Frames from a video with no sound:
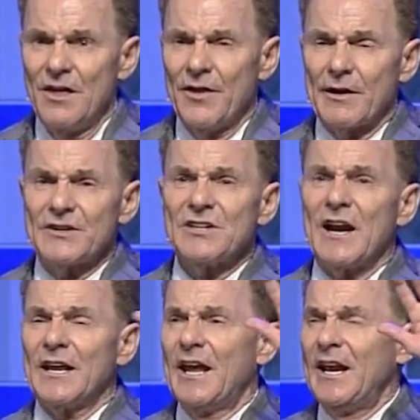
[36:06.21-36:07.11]
there is
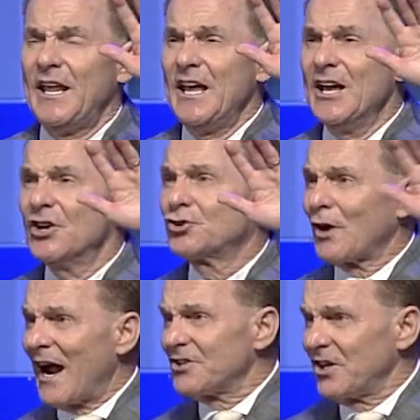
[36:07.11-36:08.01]
not any
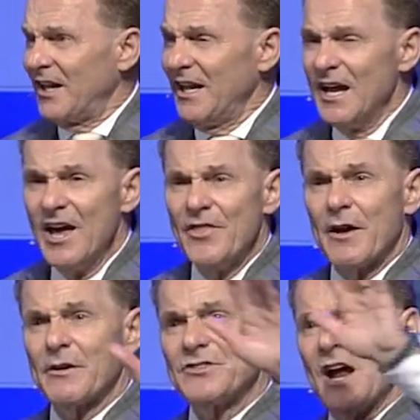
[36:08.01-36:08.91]
tragedy,
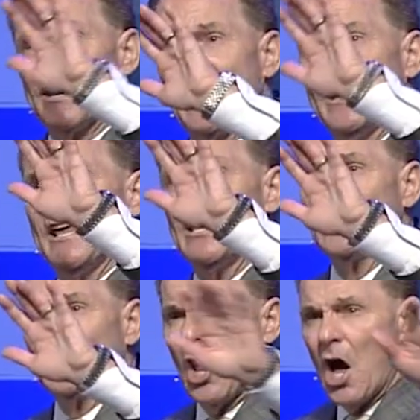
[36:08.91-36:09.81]
there is not any
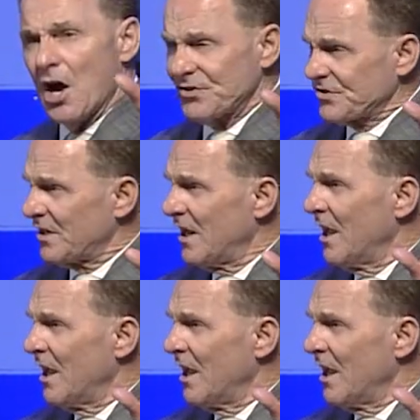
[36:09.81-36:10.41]
loss,